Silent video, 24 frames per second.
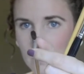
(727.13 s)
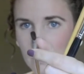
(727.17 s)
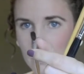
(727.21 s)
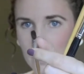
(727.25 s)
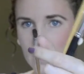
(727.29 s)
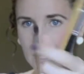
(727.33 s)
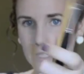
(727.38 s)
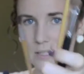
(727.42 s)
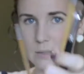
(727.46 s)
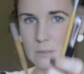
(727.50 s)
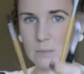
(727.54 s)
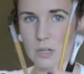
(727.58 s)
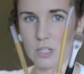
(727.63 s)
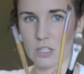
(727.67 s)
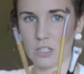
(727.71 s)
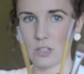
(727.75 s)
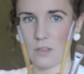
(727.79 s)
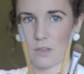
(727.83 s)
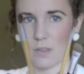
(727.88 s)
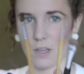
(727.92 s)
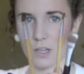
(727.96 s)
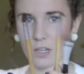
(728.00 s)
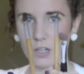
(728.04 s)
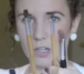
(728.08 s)
but it's much
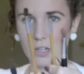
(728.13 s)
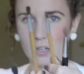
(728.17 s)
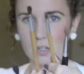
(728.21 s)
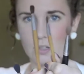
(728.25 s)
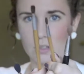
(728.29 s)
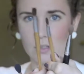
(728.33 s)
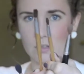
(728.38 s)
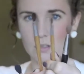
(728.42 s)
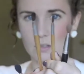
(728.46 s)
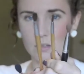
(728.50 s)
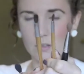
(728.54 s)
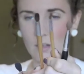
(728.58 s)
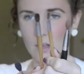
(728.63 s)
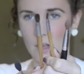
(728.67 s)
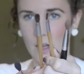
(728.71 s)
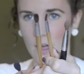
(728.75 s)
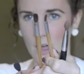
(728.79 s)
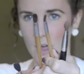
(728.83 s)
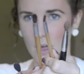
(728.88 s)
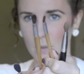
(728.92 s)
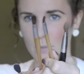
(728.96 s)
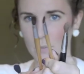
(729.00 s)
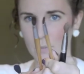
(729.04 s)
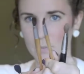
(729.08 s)
thicker.
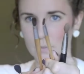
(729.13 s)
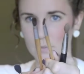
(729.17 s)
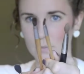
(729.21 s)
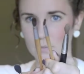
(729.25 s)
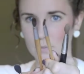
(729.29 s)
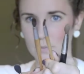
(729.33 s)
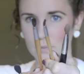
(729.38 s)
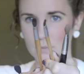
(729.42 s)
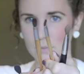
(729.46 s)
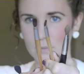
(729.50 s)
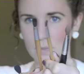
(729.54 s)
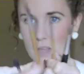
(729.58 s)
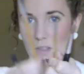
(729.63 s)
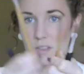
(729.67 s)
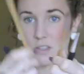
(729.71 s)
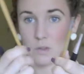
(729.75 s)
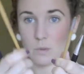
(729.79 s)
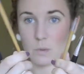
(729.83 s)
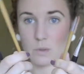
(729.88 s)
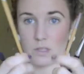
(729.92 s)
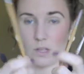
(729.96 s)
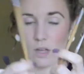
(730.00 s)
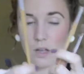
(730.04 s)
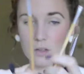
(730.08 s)
And
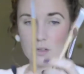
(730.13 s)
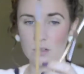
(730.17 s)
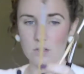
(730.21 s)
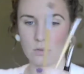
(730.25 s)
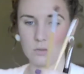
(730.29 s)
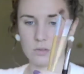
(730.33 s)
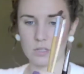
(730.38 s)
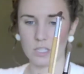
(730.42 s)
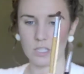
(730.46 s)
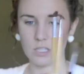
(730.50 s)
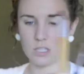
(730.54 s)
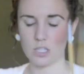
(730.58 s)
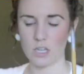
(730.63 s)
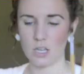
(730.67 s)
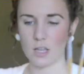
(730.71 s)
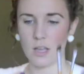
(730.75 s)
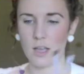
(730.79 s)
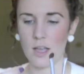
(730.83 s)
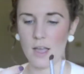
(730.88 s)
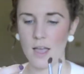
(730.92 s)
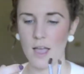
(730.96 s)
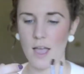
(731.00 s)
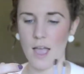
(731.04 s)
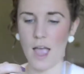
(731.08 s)
this one's also TG.
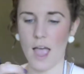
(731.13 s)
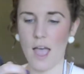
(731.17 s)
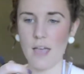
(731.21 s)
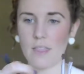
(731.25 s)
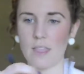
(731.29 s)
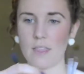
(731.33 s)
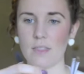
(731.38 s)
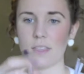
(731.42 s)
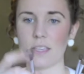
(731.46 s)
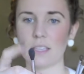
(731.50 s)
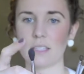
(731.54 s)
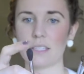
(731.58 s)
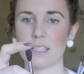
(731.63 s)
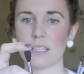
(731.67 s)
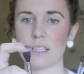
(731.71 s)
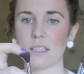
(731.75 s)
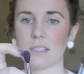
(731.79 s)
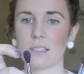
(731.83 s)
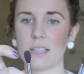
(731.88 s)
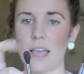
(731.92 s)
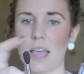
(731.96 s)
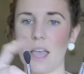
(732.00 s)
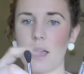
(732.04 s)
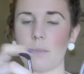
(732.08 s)
And then this
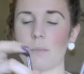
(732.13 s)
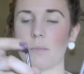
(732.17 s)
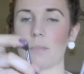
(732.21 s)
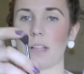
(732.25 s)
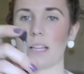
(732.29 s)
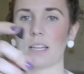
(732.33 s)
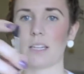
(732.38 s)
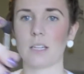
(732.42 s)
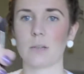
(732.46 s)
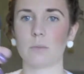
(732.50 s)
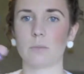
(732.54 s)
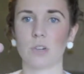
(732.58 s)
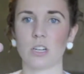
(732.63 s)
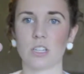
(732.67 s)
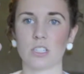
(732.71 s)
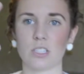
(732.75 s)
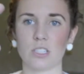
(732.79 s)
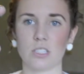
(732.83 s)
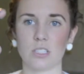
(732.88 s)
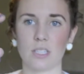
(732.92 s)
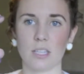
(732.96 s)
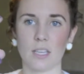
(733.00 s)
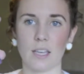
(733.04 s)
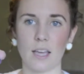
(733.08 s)
is a blending brush.
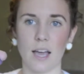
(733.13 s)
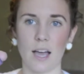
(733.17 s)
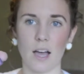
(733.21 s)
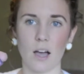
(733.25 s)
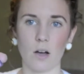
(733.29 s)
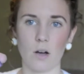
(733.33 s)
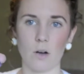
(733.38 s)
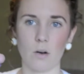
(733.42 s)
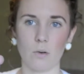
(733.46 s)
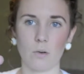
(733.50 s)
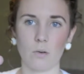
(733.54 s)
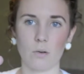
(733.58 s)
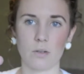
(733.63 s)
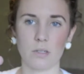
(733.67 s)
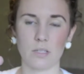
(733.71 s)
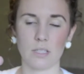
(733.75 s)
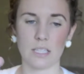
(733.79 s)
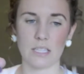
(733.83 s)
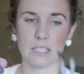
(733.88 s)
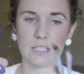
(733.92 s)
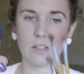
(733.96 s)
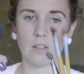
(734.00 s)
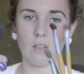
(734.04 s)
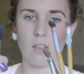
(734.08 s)
See how
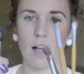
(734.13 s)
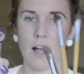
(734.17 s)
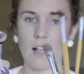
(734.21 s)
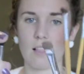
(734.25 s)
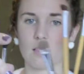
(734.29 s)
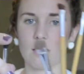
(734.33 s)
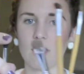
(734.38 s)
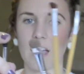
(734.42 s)
it's a lot